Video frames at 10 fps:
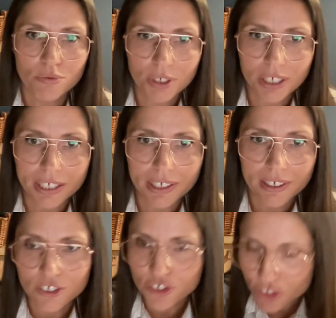Really,
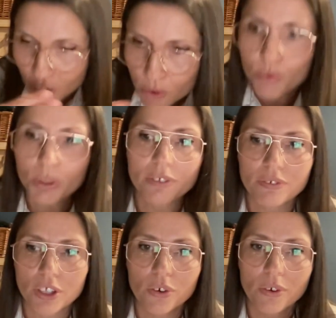it just goes with the
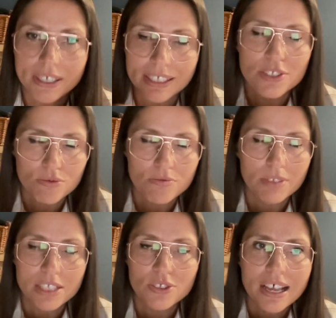flow, and
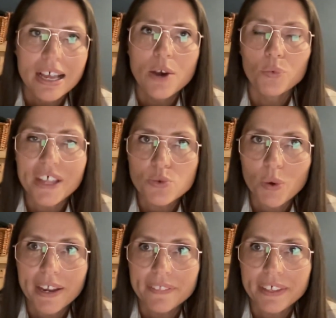that's
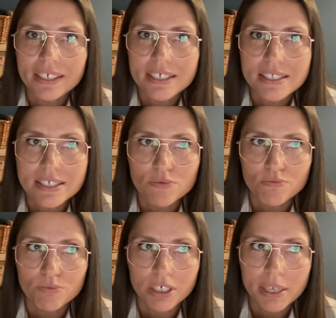why I think it's
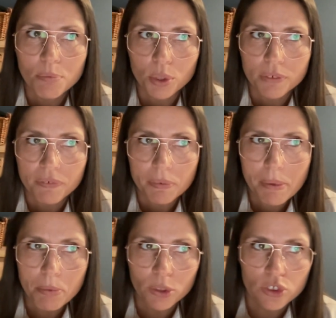important for
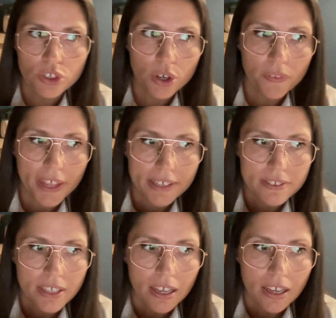people to know that